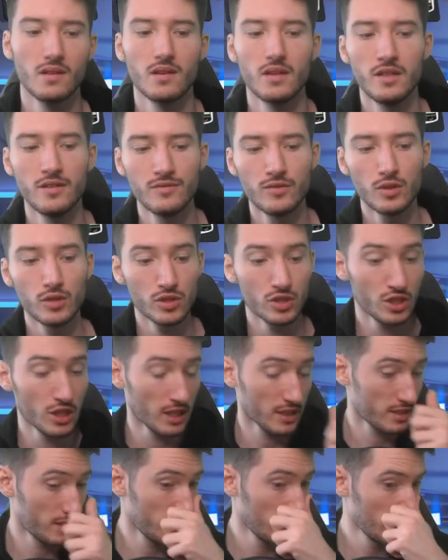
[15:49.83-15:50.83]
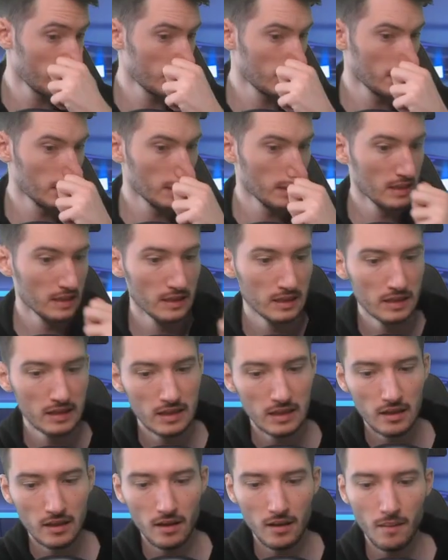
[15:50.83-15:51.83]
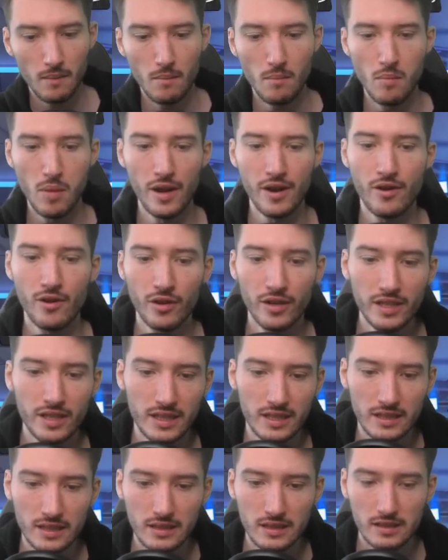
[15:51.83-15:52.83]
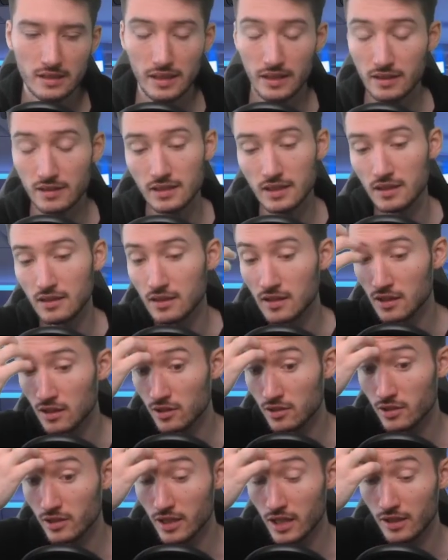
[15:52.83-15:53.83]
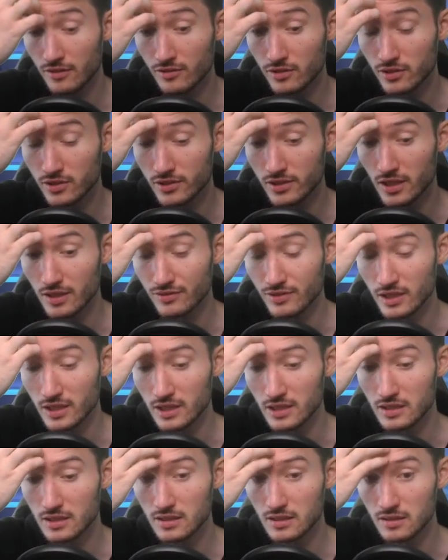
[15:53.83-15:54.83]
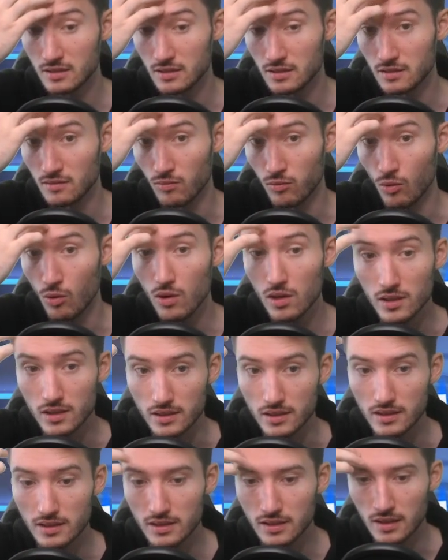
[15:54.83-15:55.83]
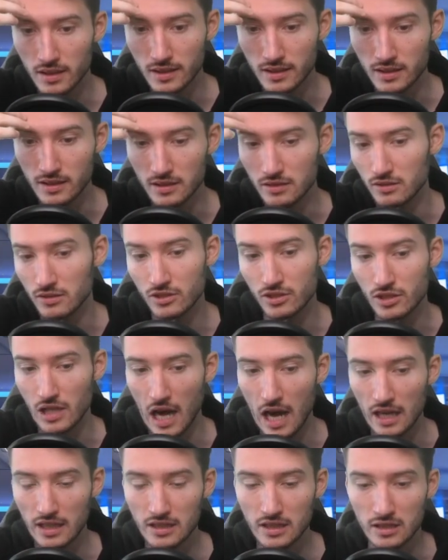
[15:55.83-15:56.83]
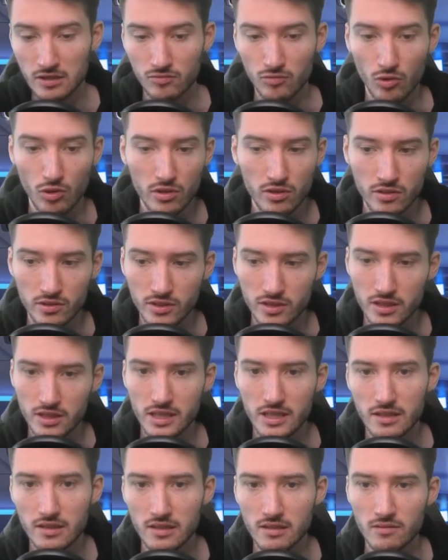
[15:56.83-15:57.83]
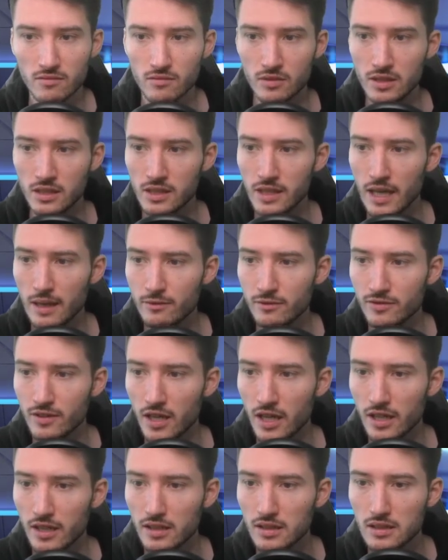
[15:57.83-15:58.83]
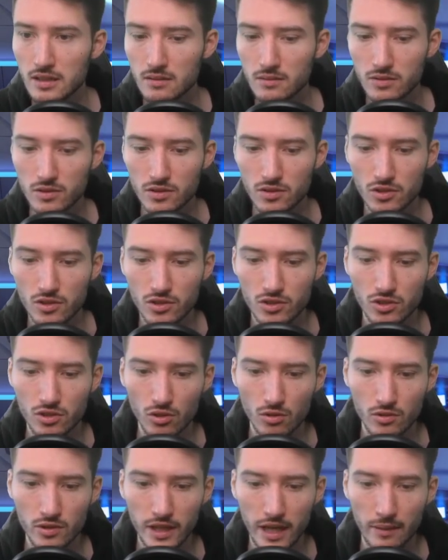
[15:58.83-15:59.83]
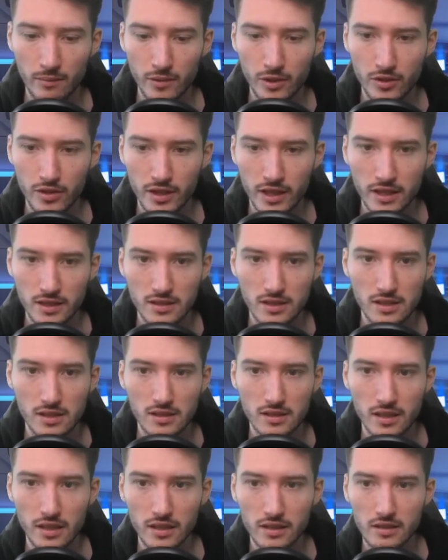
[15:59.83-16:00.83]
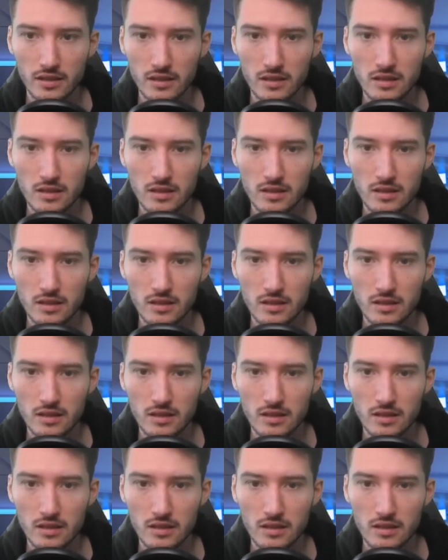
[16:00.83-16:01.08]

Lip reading: Invoke Justice, but not against. They're not gonna have good stuff against the Wardens. Like, you can just hardcast Warden on 6 and win the game with that. It's just so damn good against these decks.